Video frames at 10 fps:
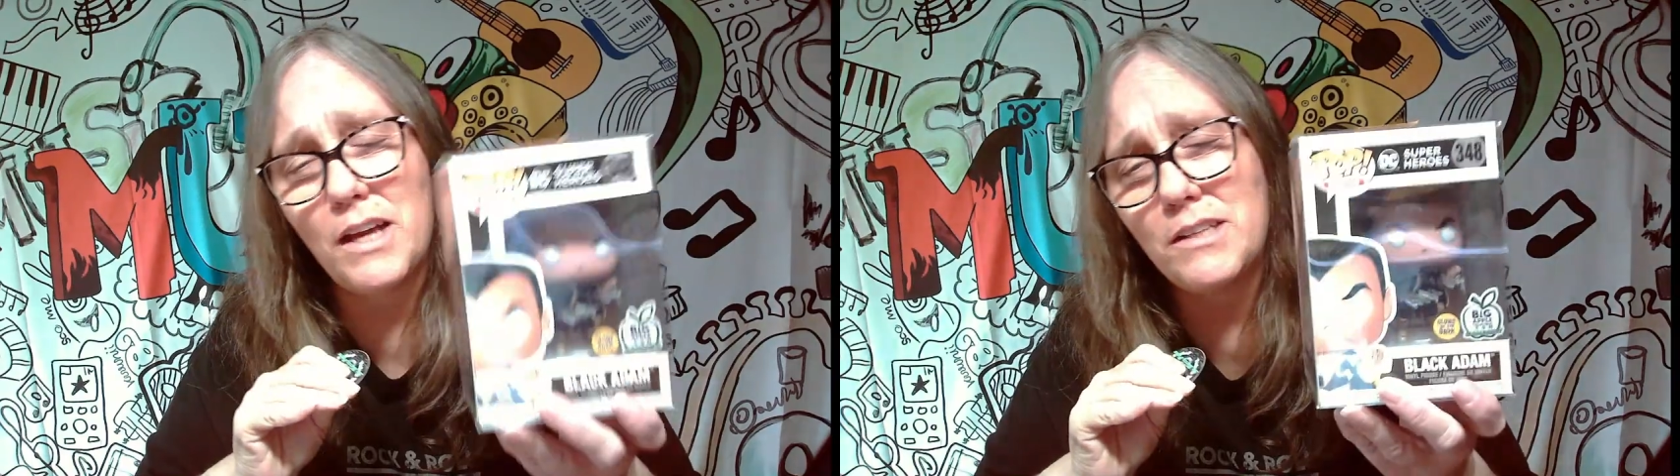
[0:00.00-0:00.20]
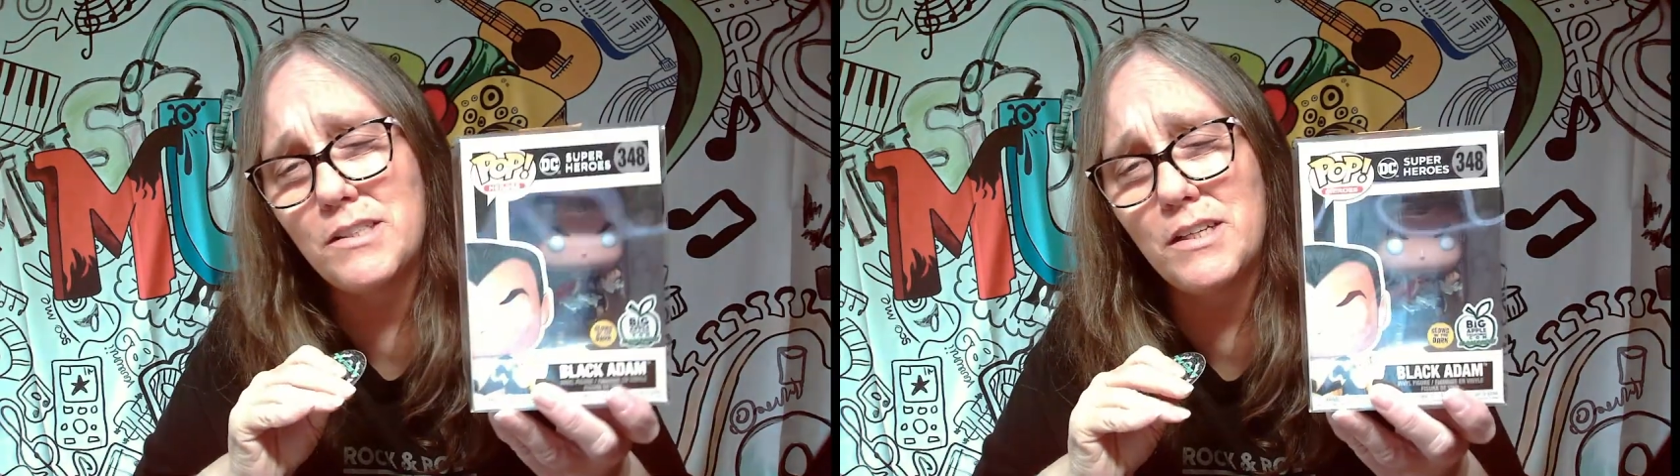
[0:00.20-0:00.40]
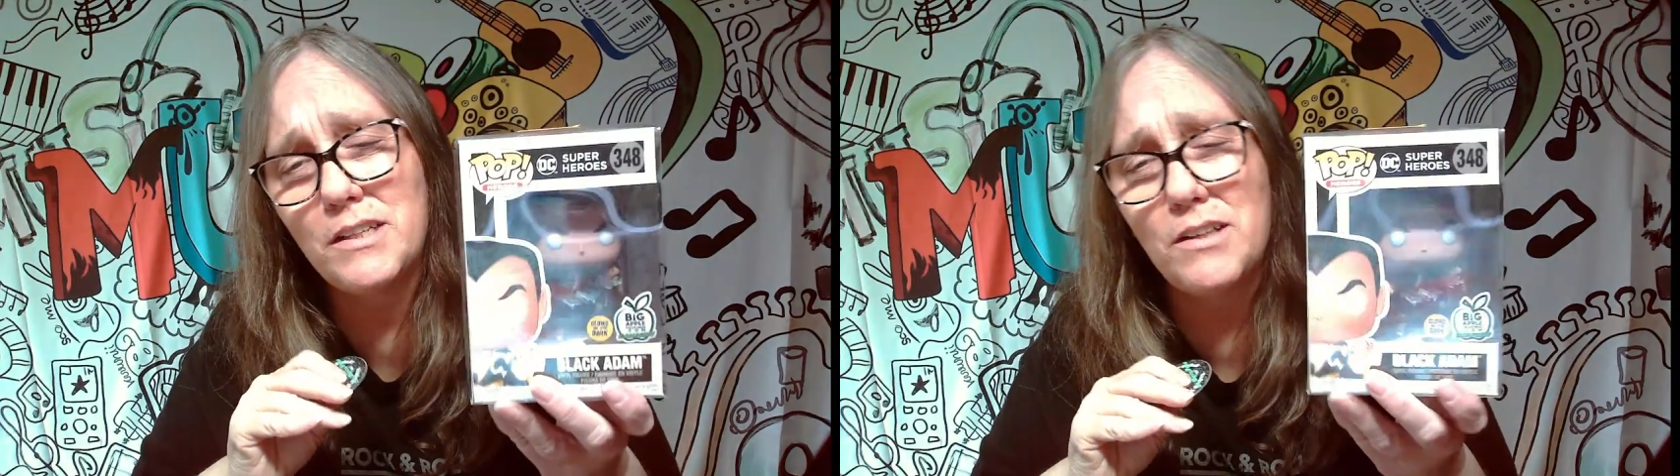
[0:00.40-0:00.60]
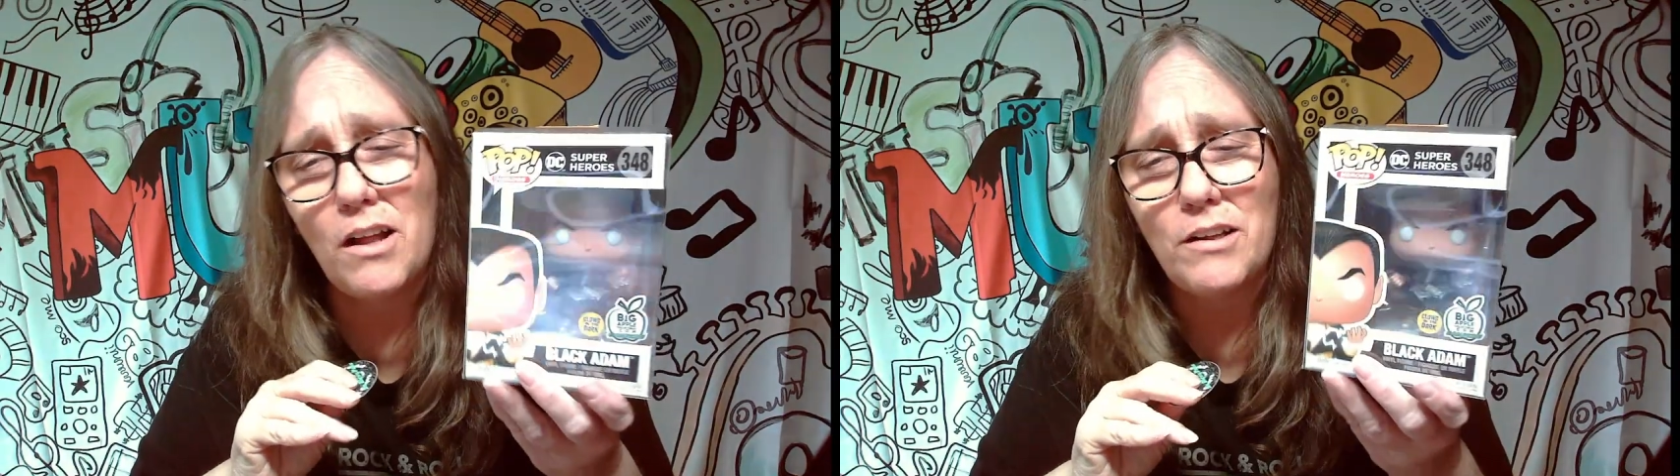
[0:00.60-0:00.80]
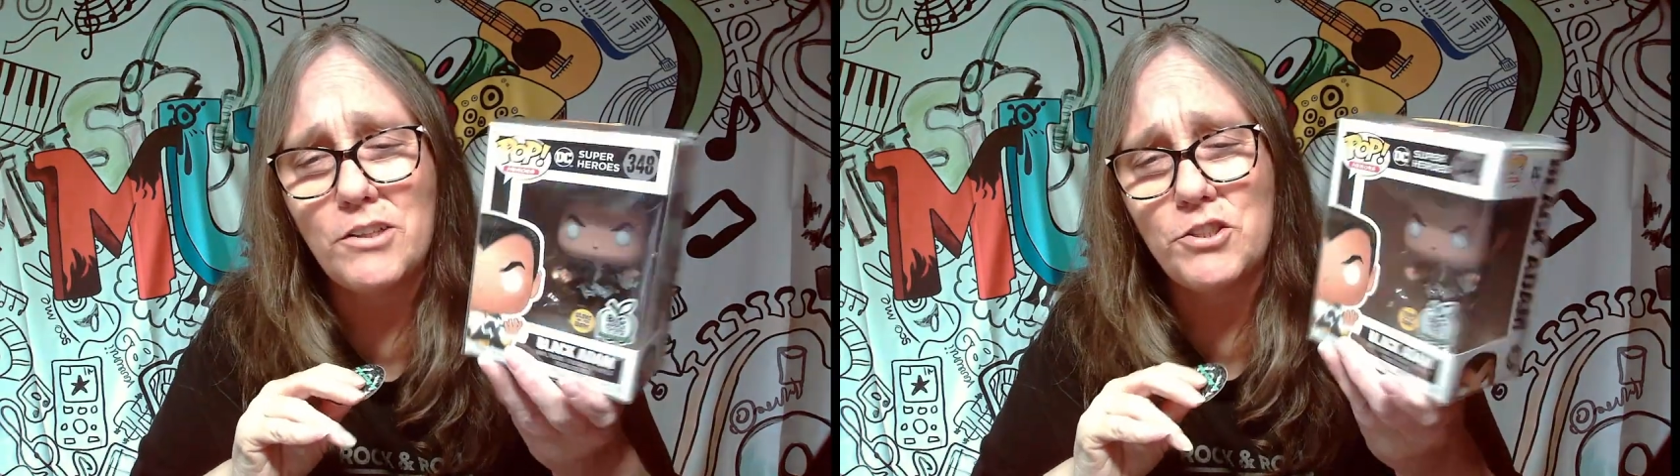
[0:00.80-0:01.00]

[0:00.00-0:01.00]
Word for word: $18